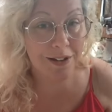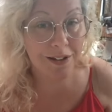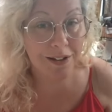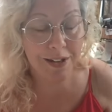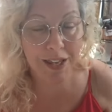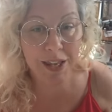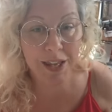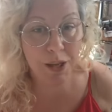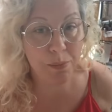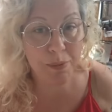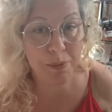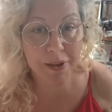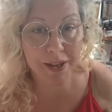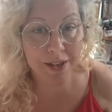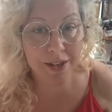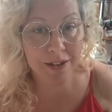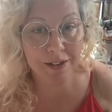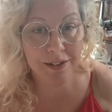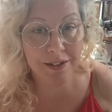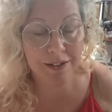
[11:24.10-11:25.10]

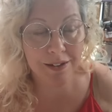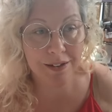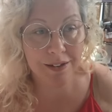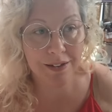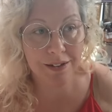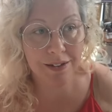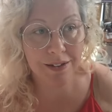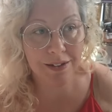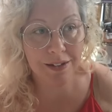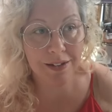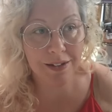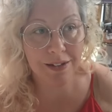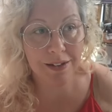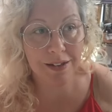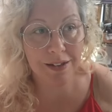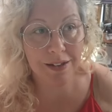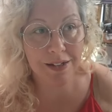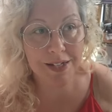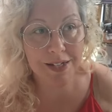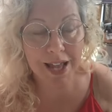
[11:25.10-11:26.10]
keeping
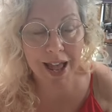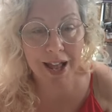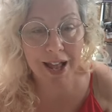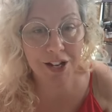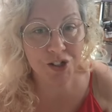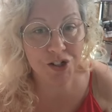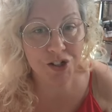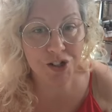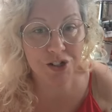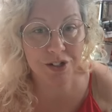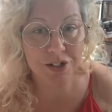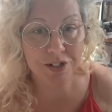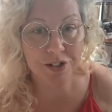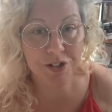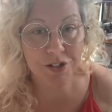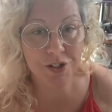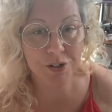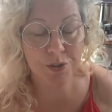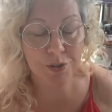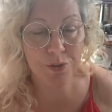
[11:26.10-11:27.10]
attached
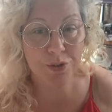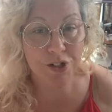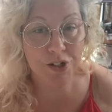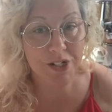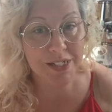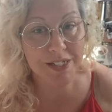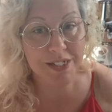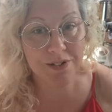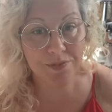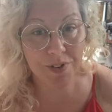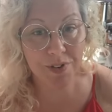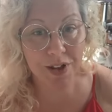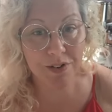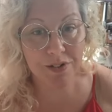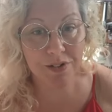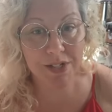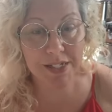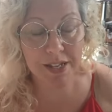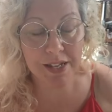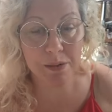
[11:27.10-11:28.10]
to justified
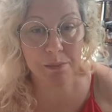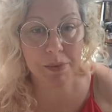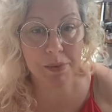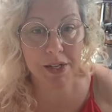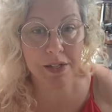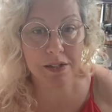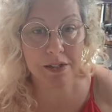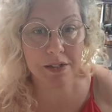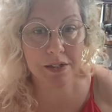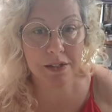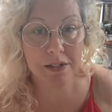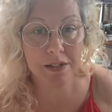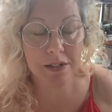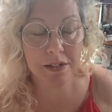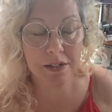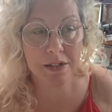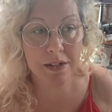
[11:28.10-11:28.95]
resentments